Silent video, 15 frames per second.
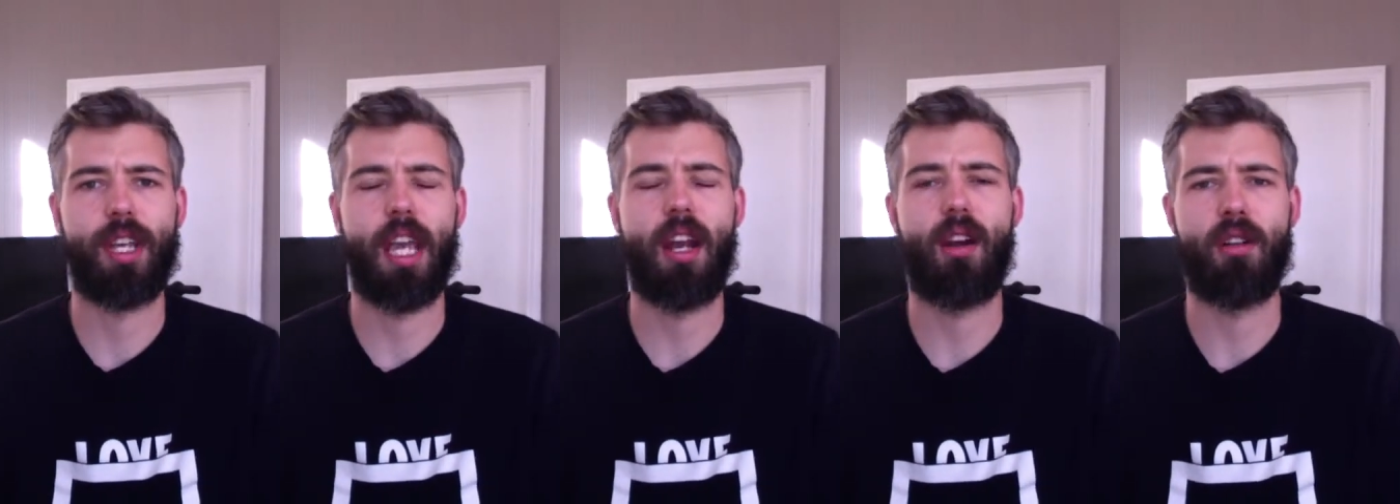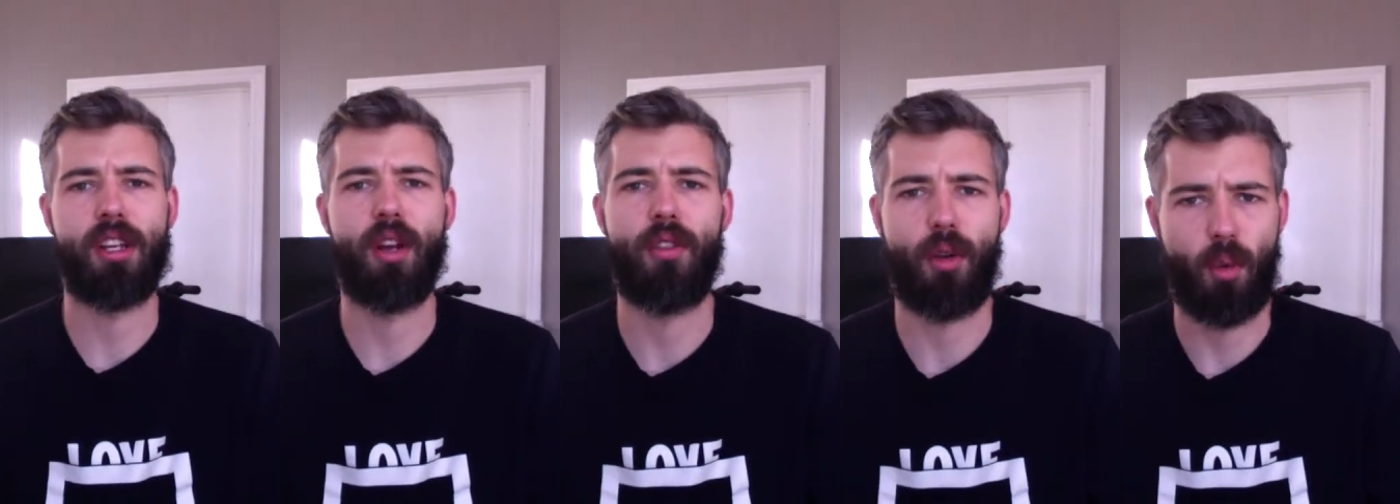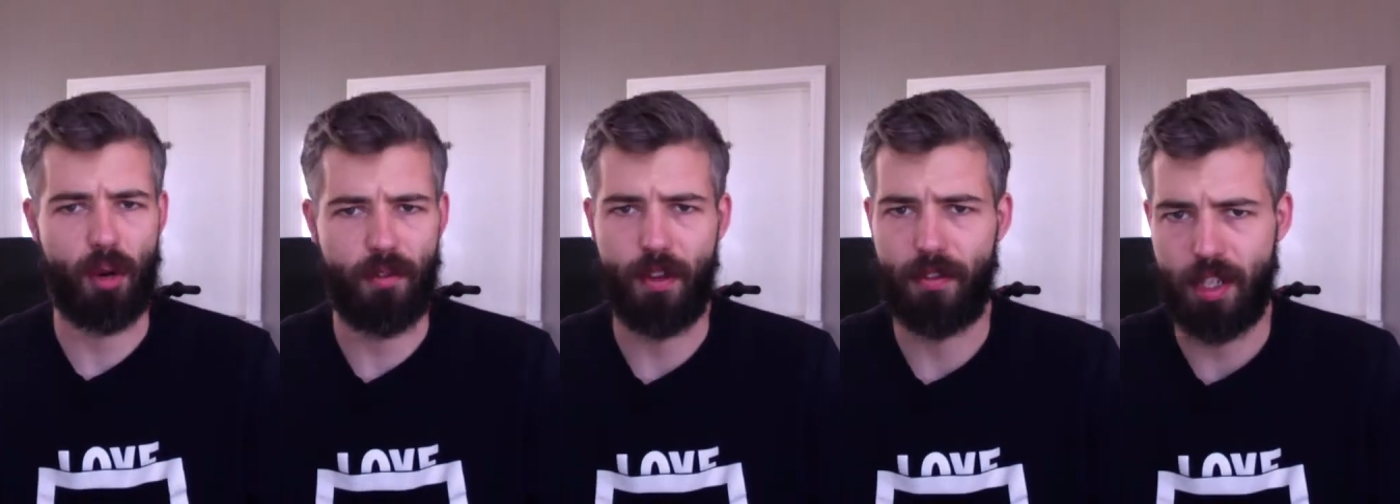again, are they're
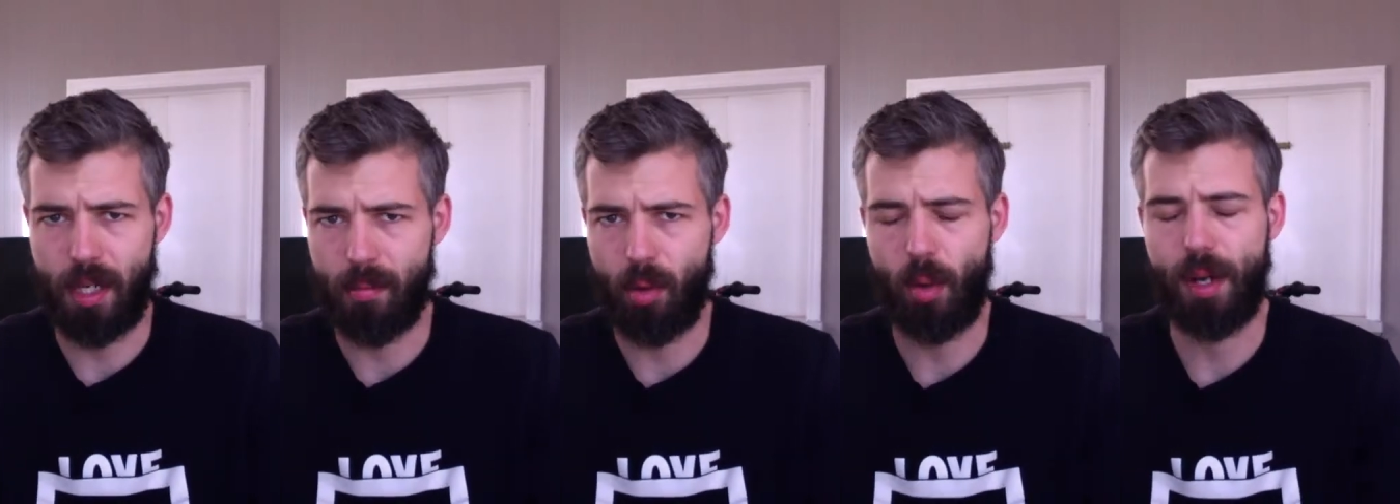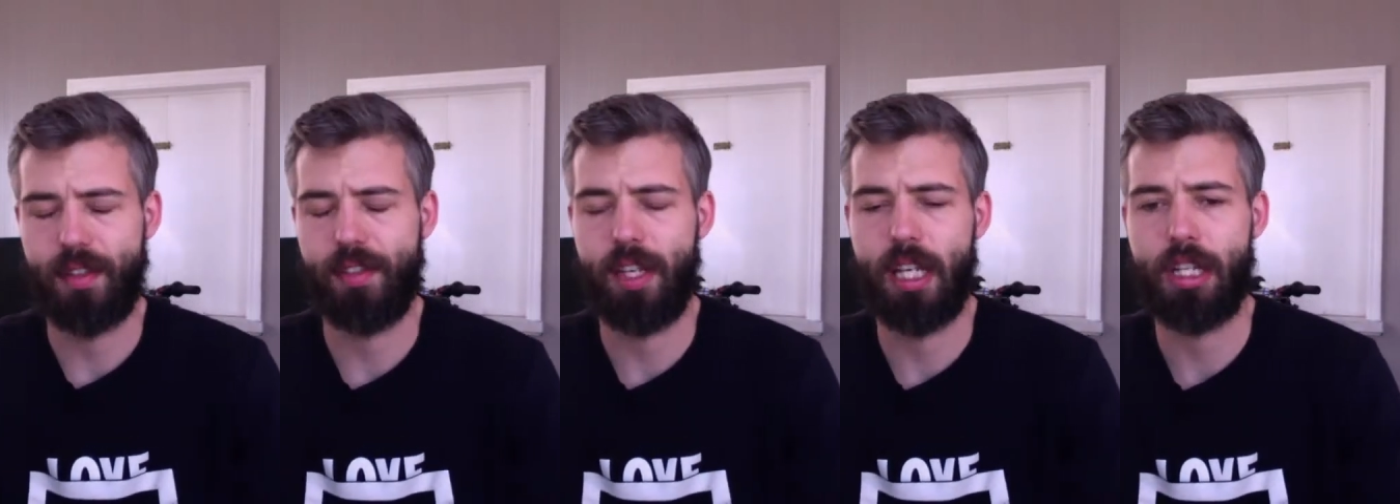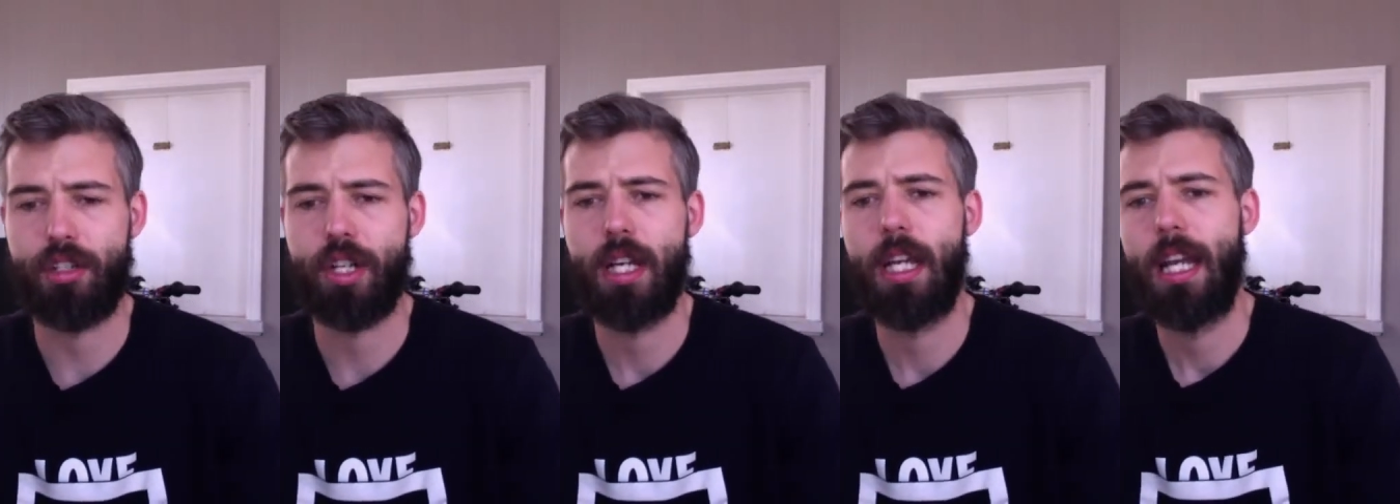worth 15 points
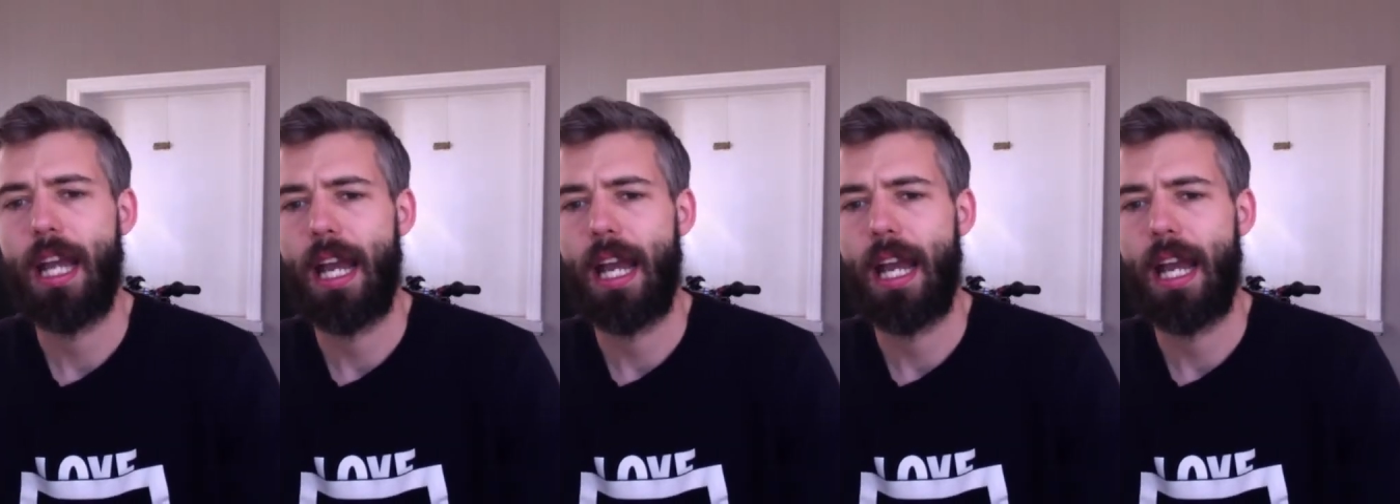each.